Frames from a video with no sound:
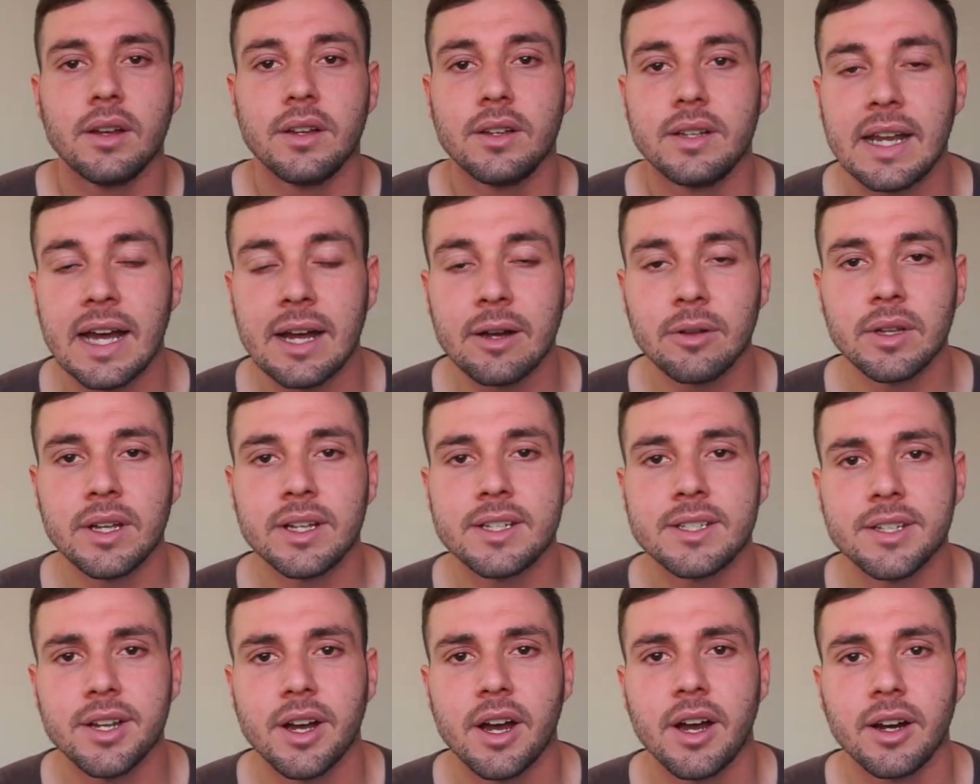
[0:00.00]
Now
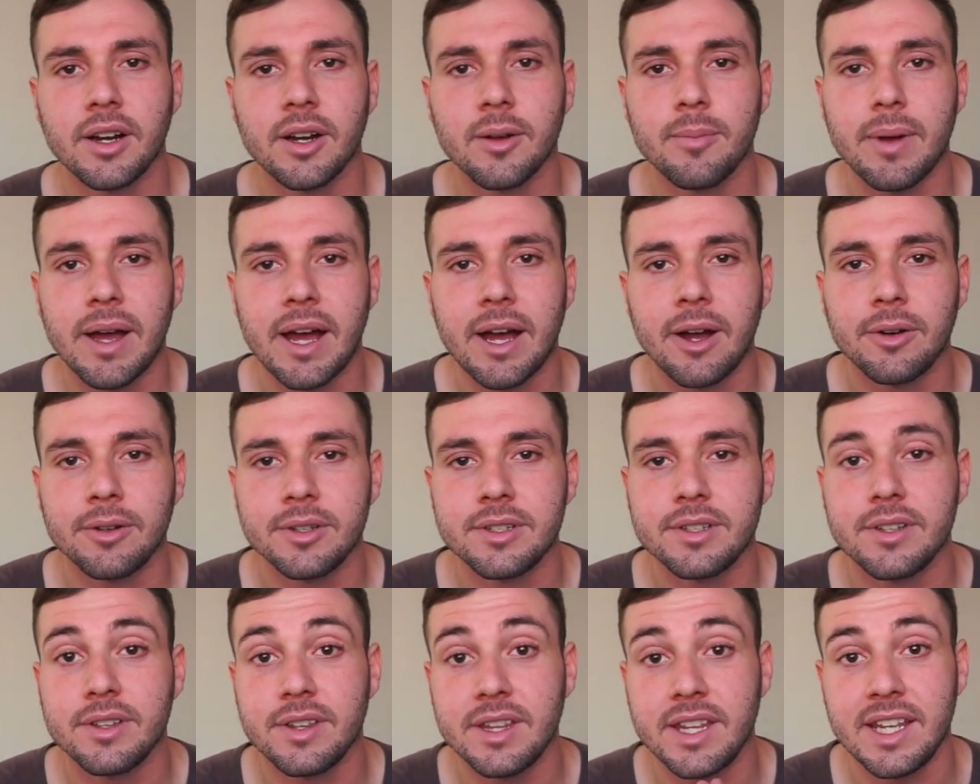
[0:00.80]
let's talk
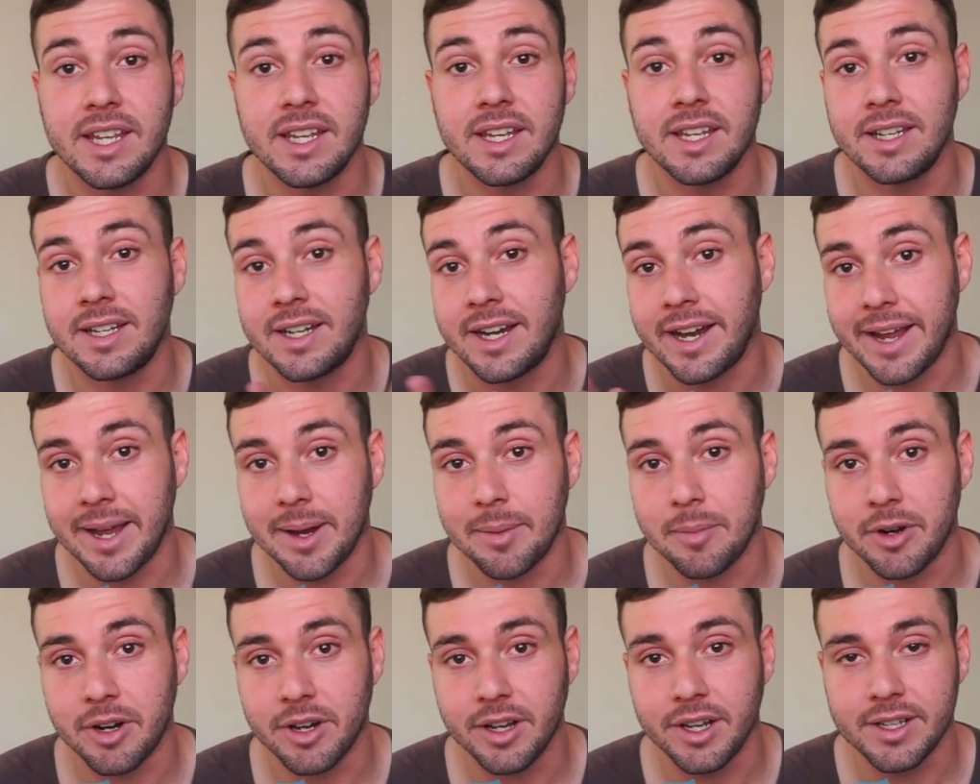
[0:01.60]
about the
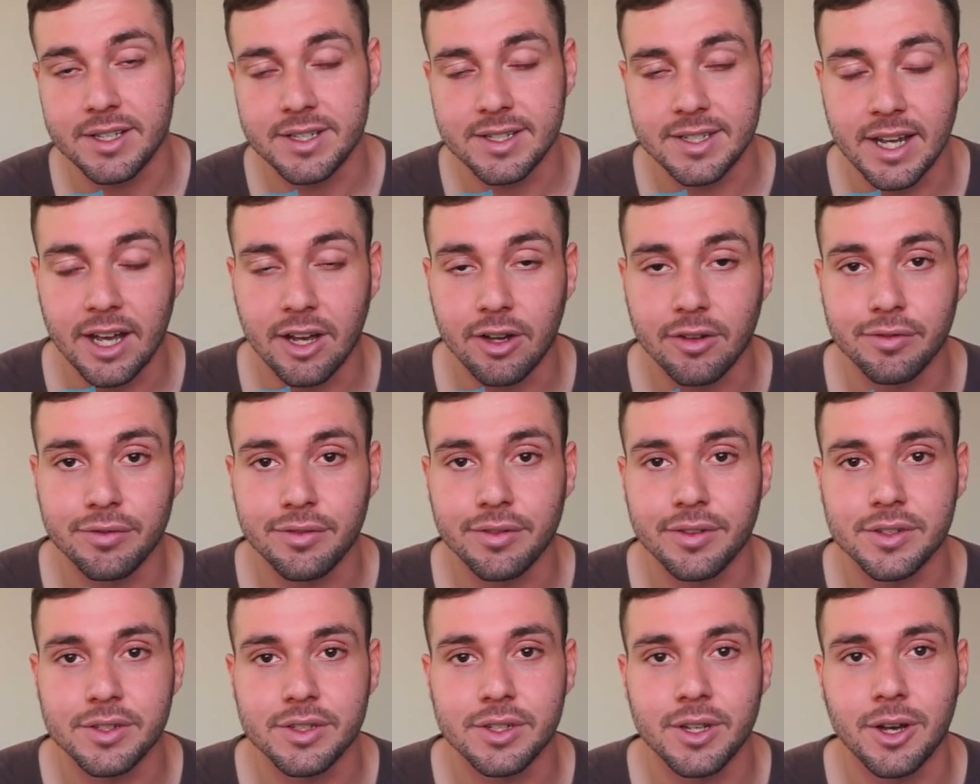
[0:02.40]
camera itself.
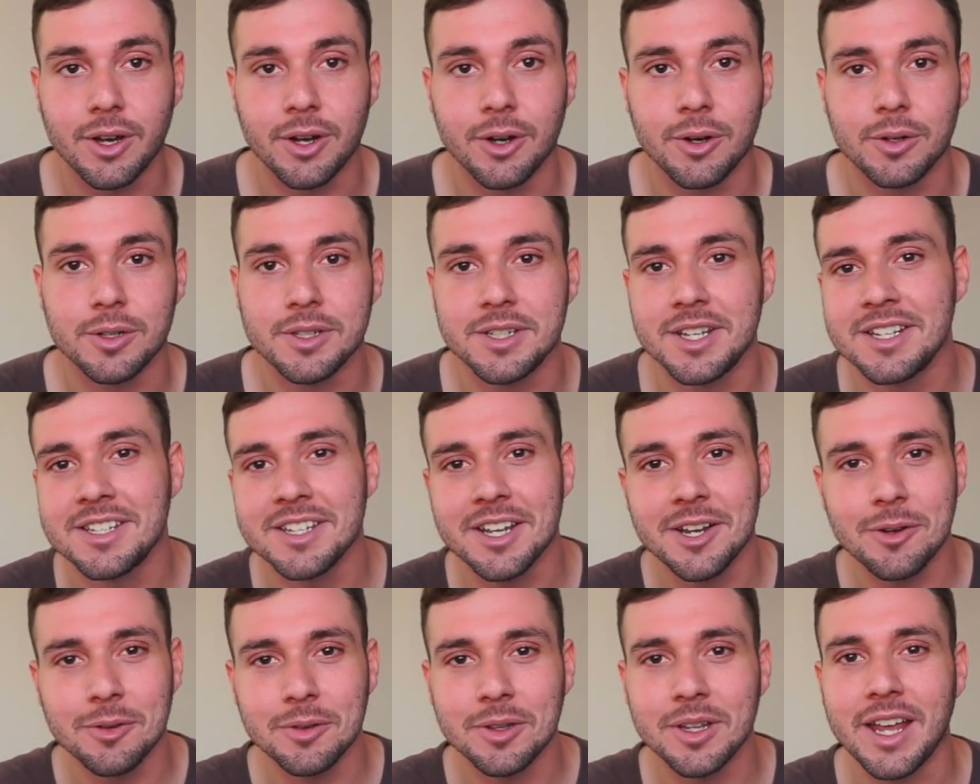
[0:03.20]
So since
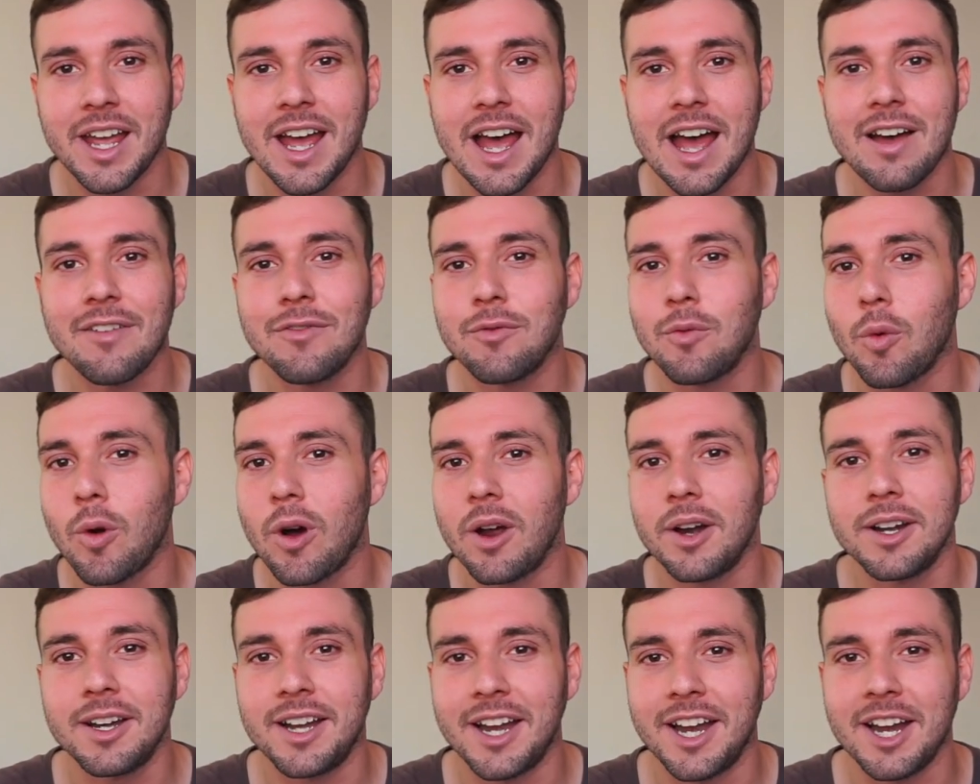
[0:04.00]
I only have
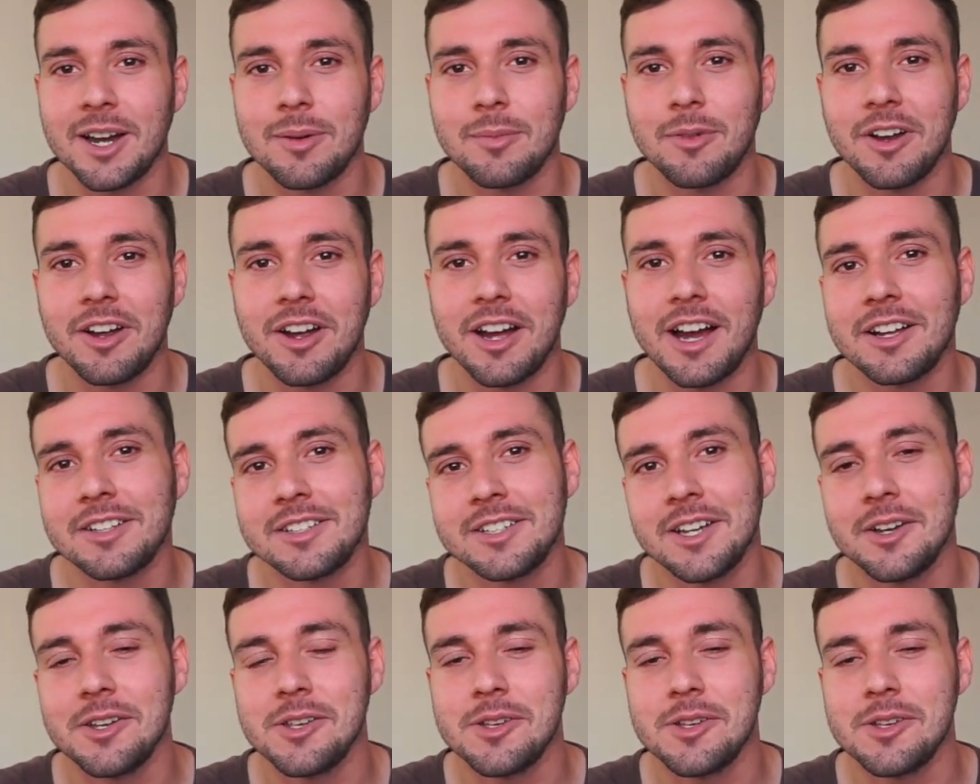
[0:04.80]
one camera, I'll tell